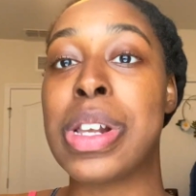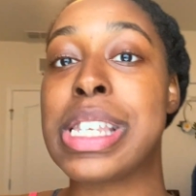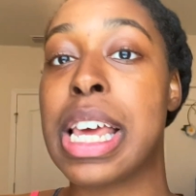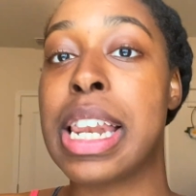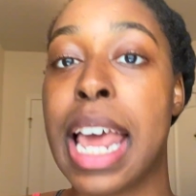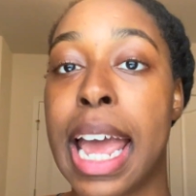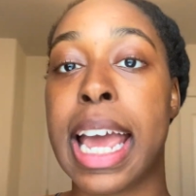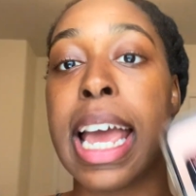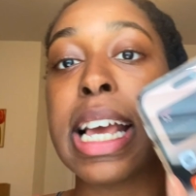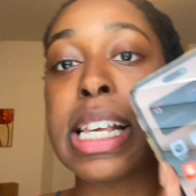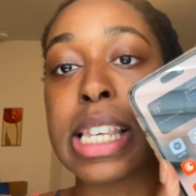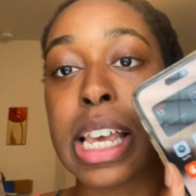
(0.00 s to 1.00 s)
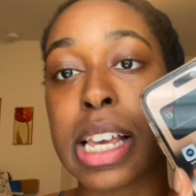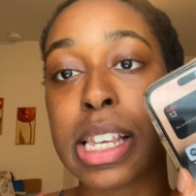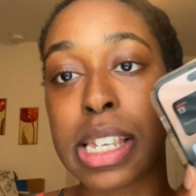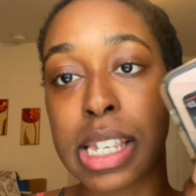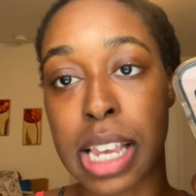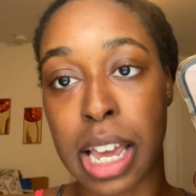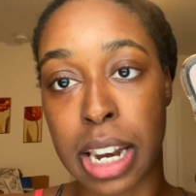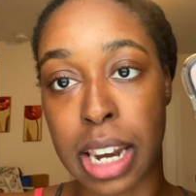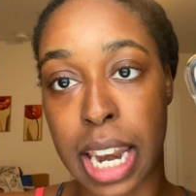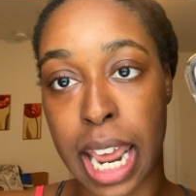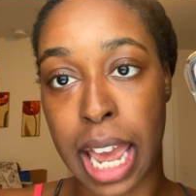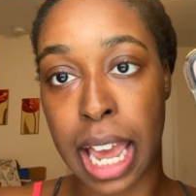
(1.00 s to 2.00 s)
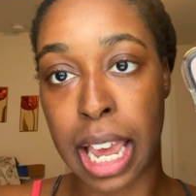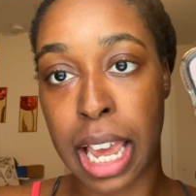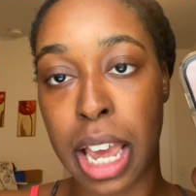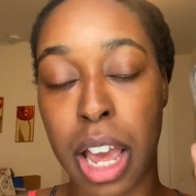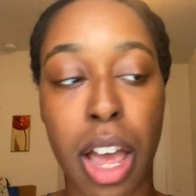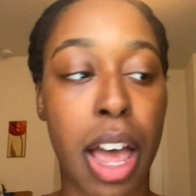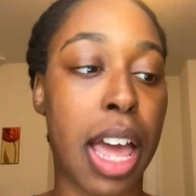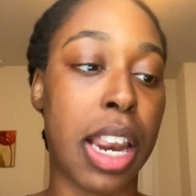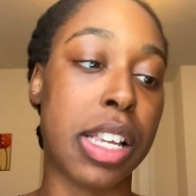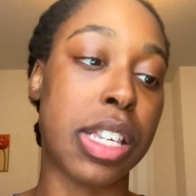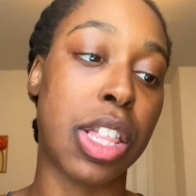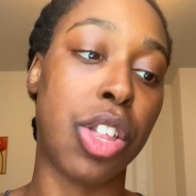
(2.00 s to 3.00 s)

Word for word: Today is Sunday. It is the